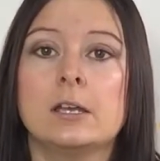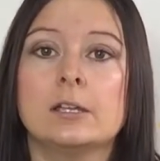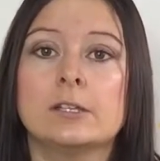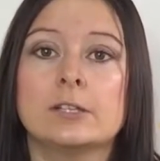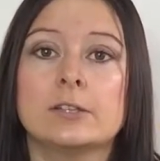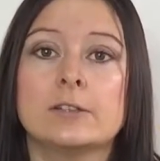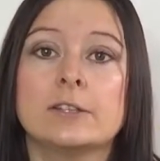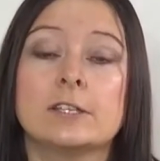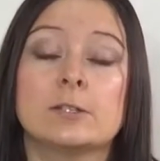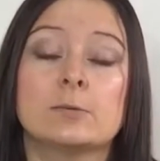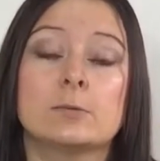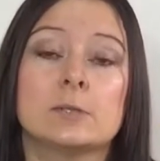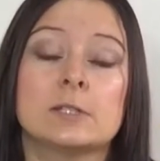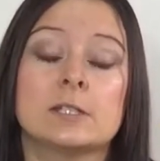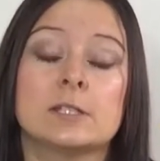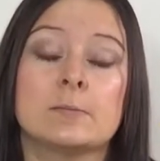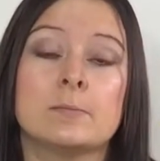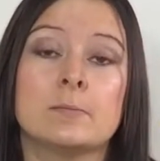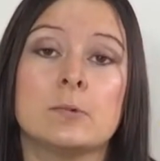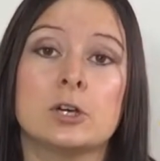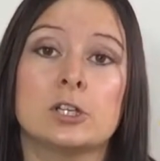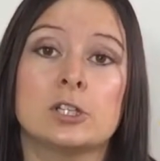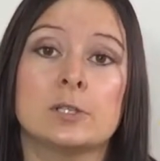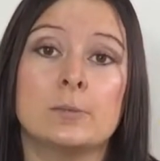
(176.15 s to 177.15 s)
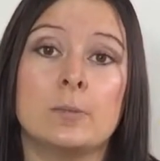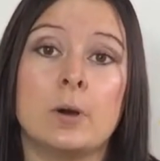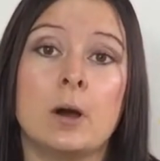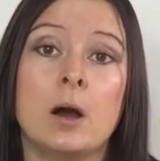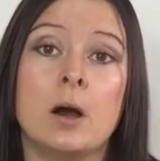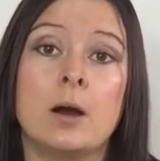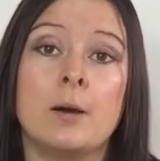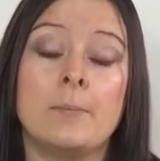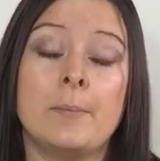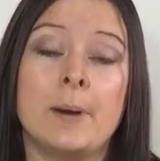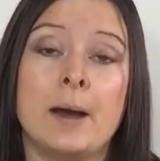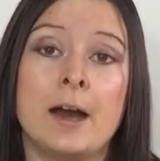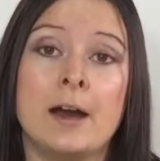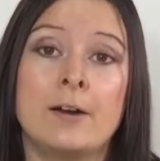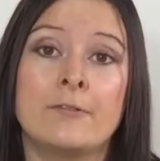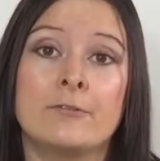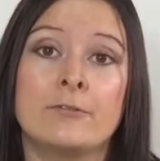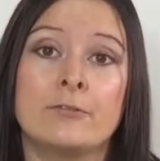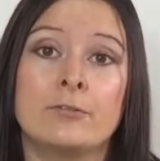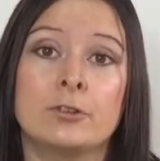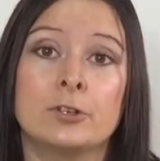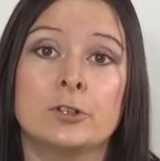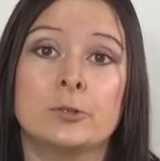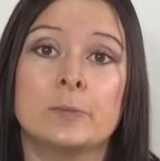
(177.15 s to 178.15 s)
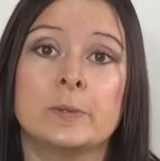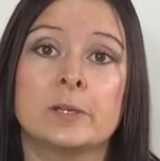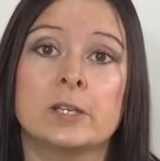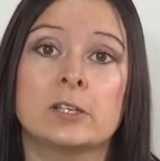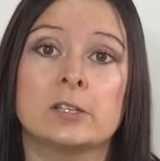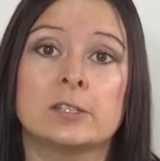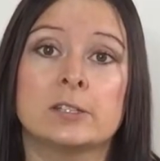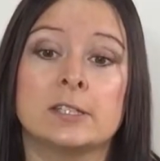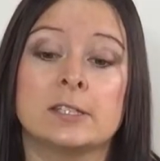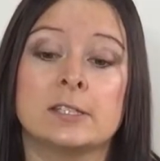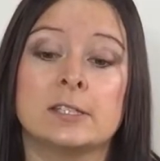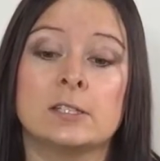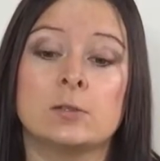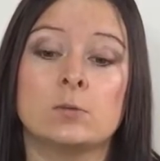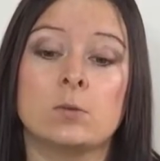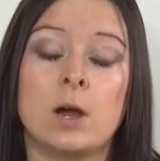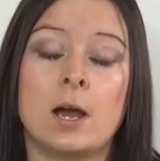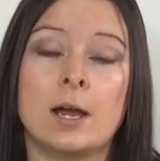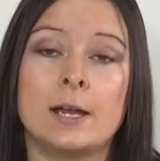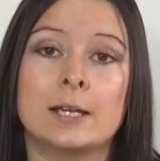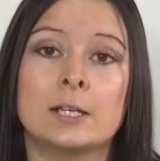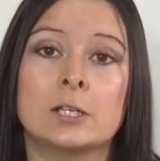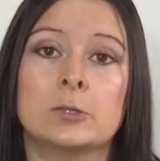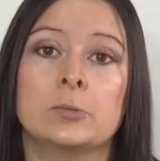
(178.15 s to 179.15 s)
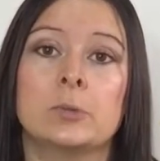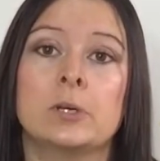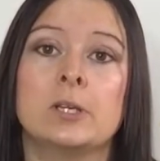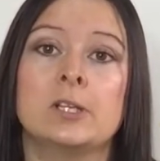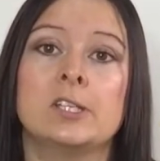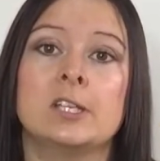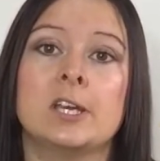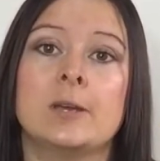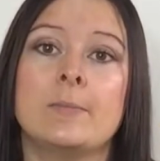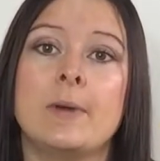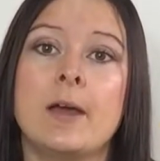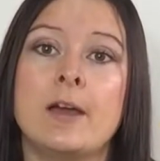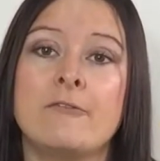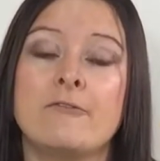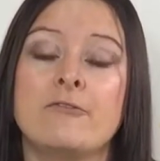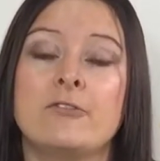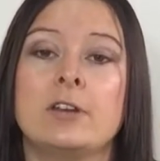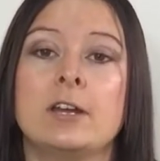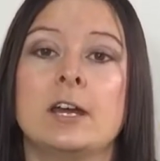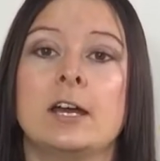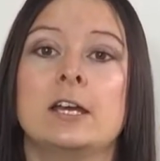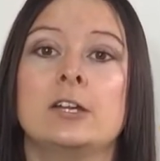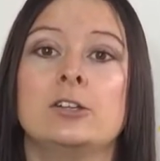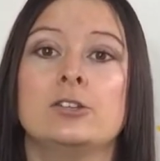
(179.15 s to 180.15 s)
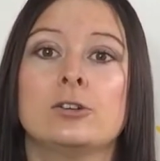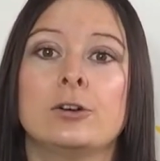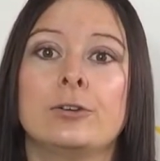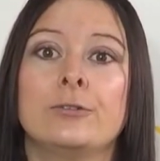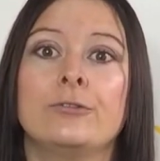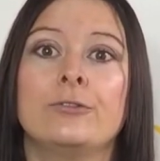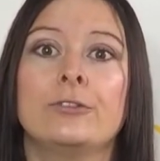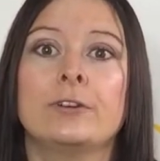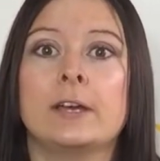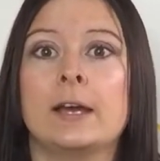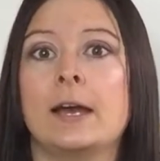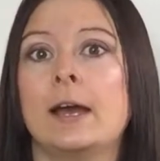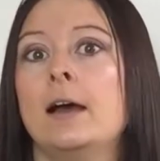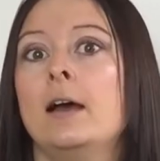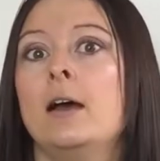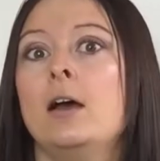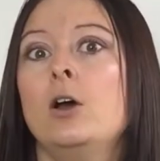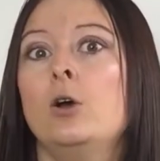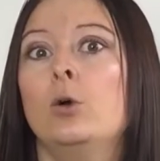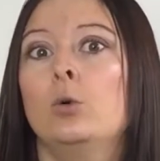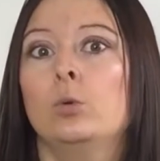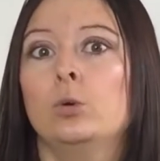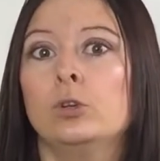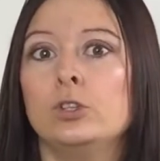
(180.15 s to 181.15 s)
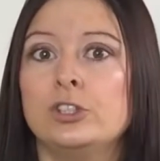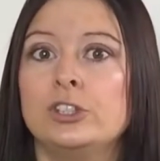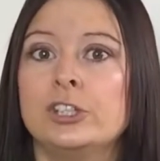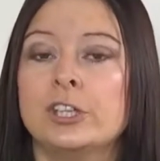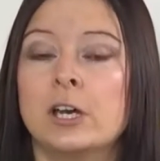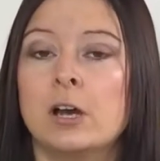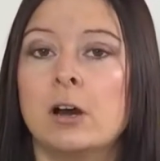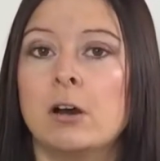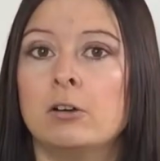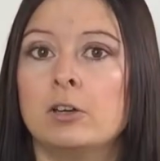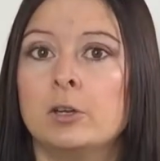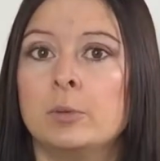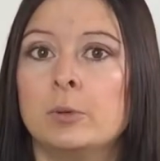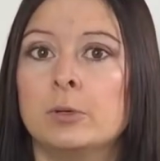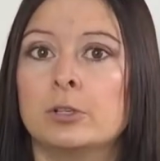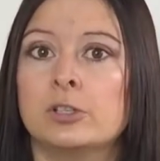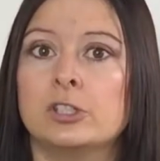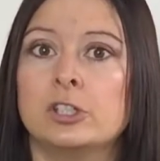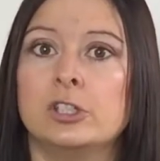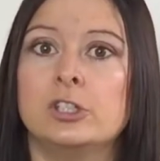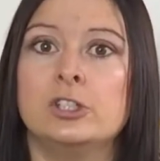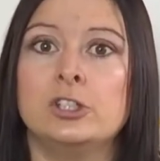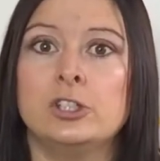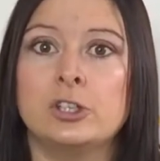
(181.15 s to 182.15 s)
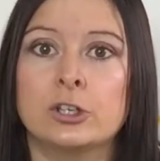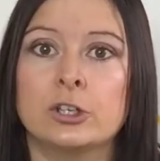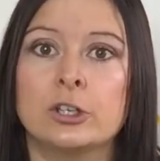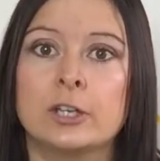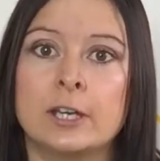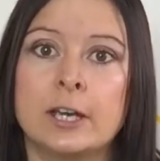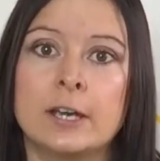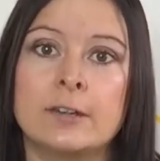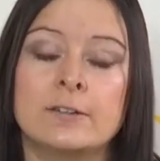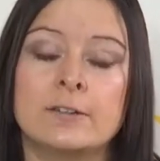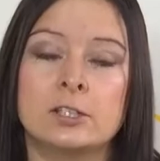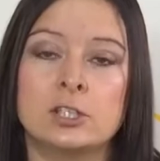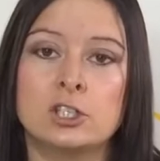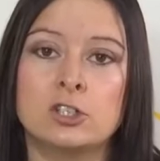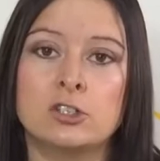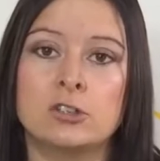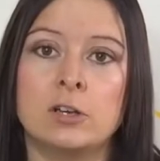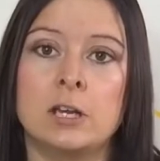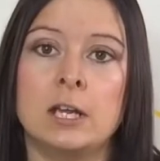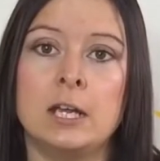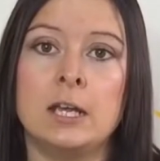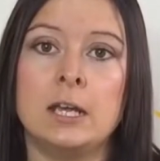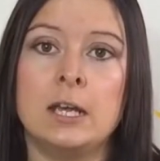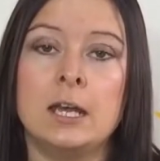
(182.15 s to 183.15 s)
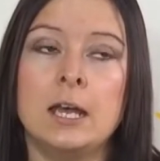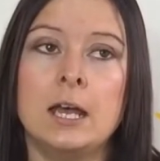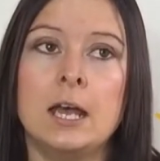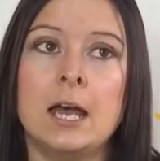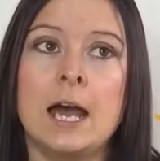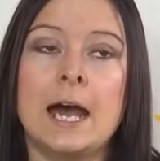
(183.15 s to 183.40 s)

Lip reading: So this was the most important part for us, because this is what I explained to him every night. Don't forget, once you get all your buttons, you're going to this treat.